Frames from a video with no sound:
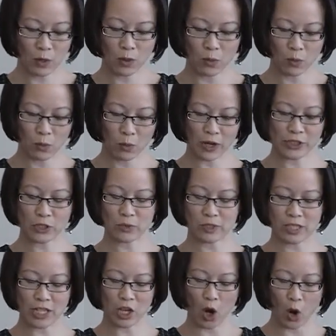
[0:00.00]
what you
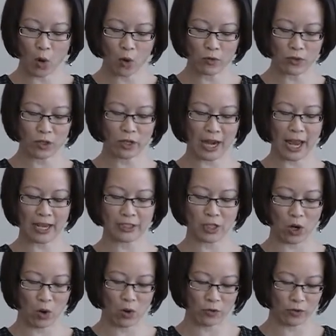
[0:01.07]
see over and
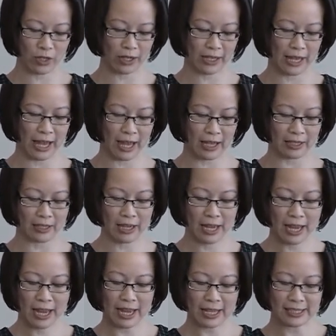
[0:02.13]
over again
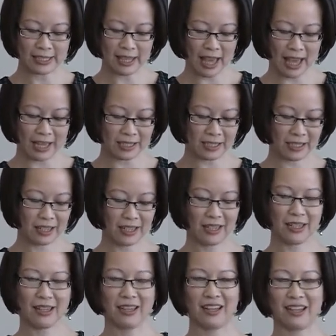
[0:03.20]
is that
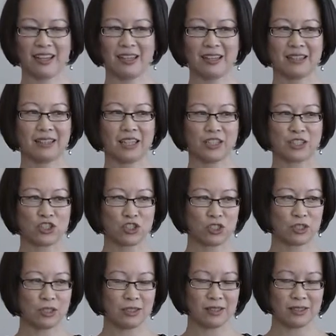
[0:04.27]
the
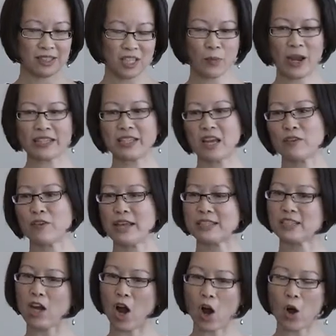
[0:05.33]
CYDF has
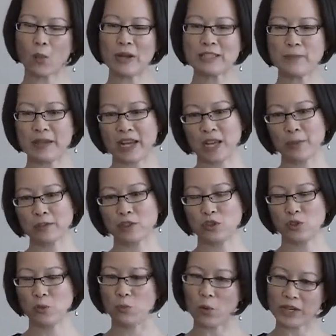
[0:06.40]
always been able to
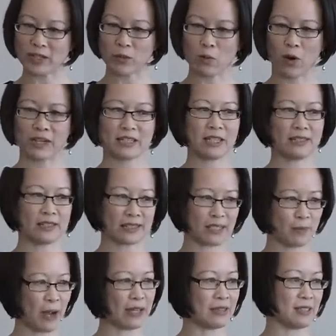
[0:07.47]
do what it wanted
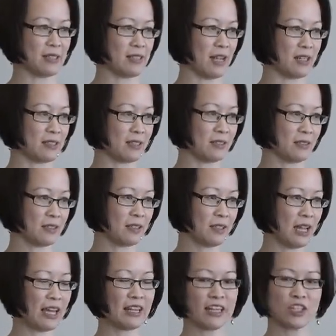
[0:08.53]
despite the state.
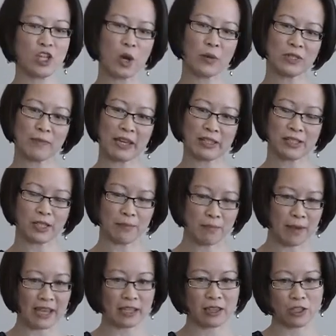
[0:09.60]
And it has always managed to
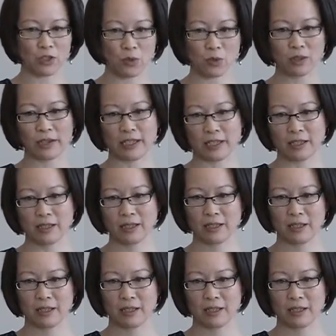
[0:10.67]
make the Youth League